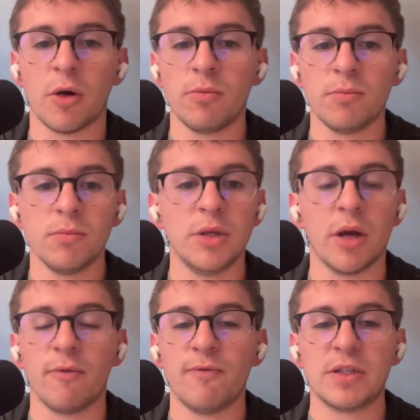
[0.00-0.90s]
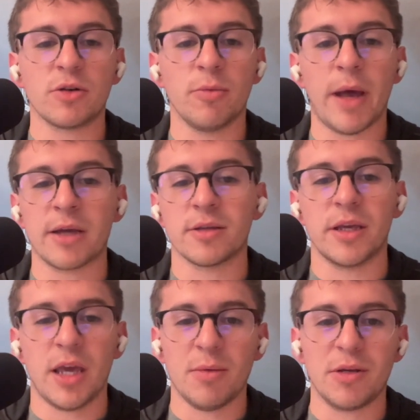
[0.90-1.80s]
So, you know, physical back
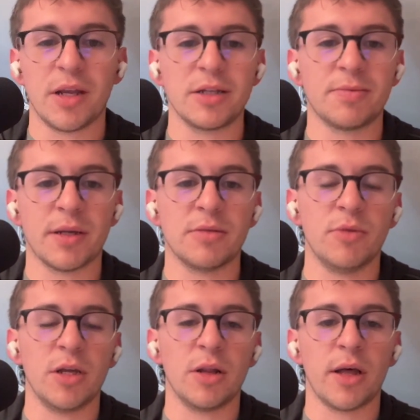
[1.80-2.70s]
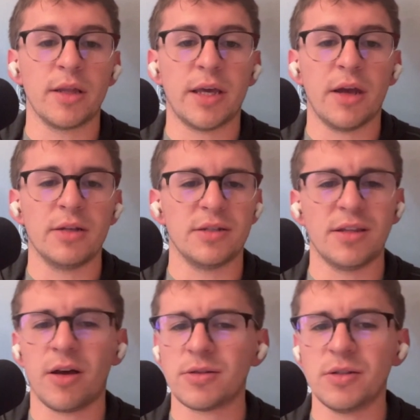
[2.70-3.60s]
like Hammond, I'd expect him to get a lot of carries.
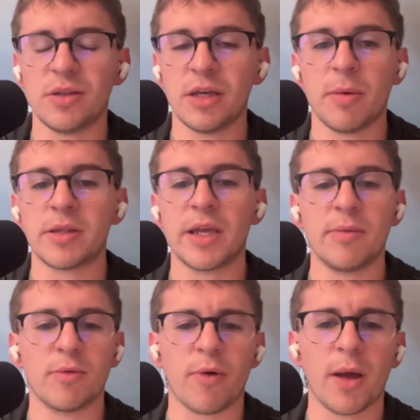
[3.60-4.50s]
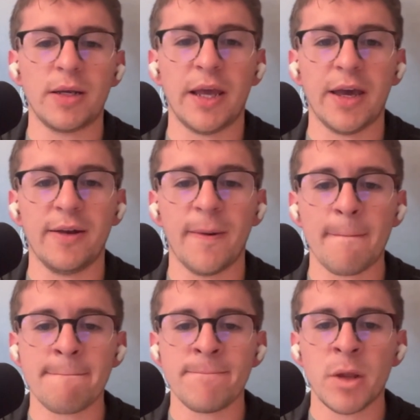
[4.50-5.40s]
And also, you think about the game that Rodney had
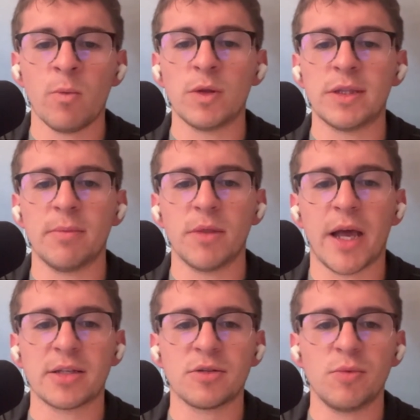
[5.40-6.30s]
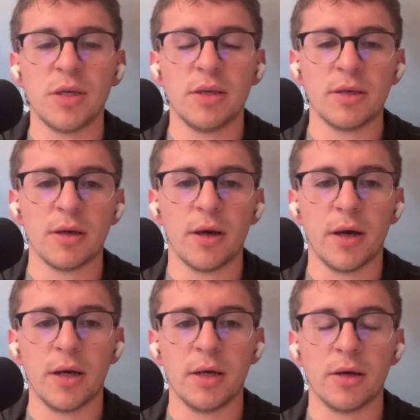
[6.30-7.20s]
with them last week,
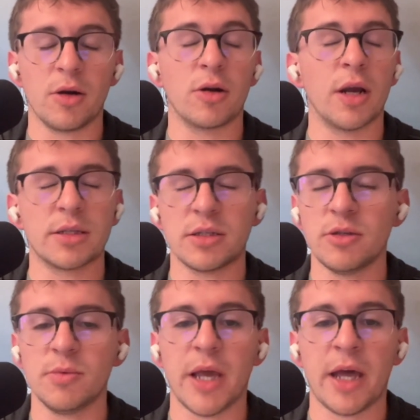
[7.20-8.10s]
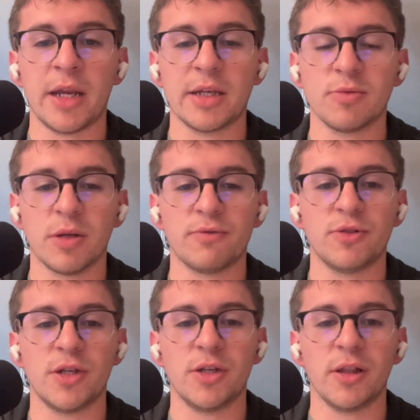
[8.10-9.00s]
or excuse me, had against West
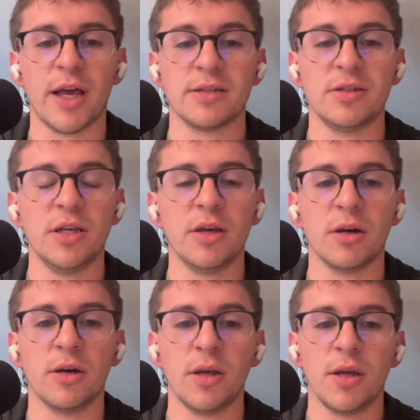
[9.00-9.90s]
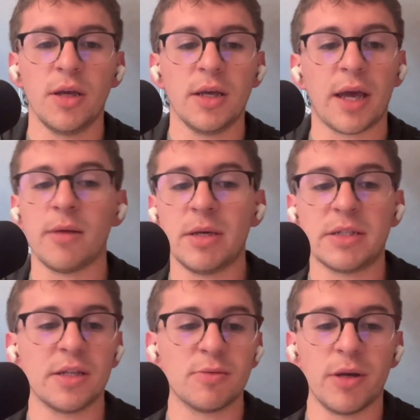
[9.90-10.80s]
Virginia last year. Kind of
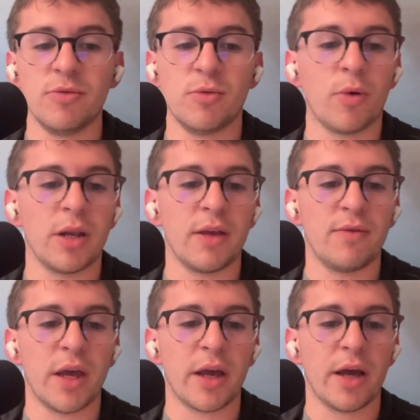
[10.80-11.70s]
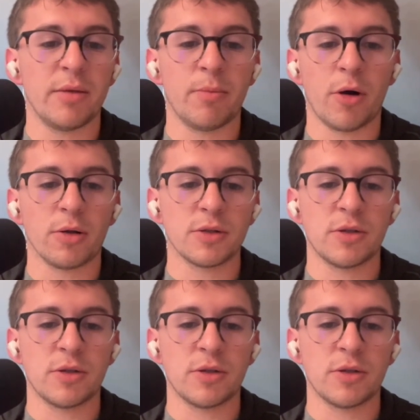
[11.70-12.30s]
makes sense why you would want to give that guy the ball.